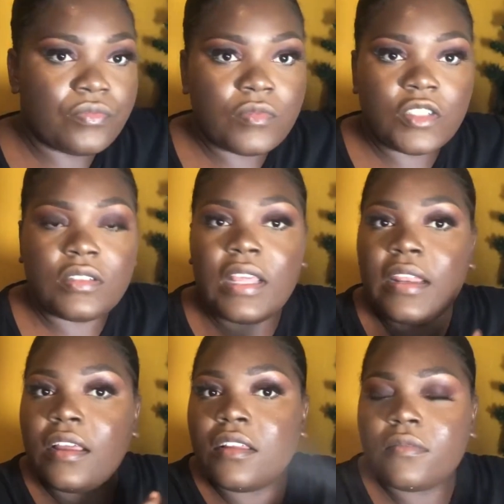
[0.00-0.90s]
Just like
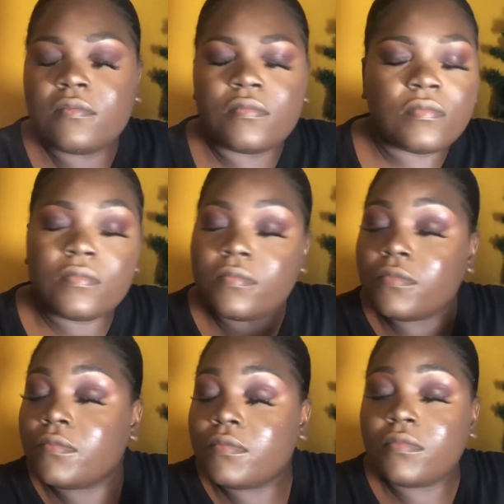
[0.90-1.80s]
that.
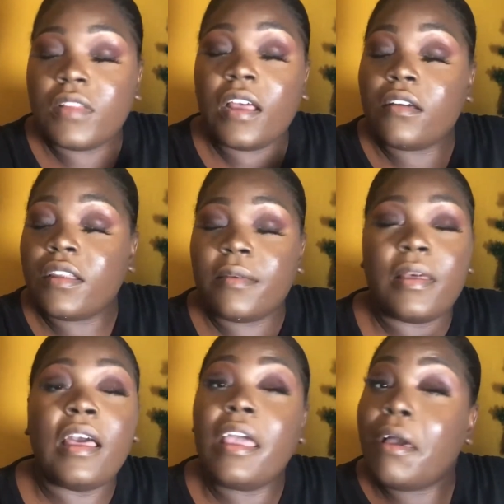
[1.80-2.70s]
That going on my
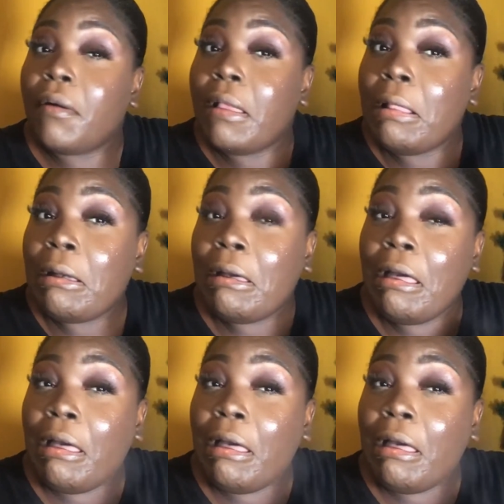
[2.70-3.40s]
eye a while ago.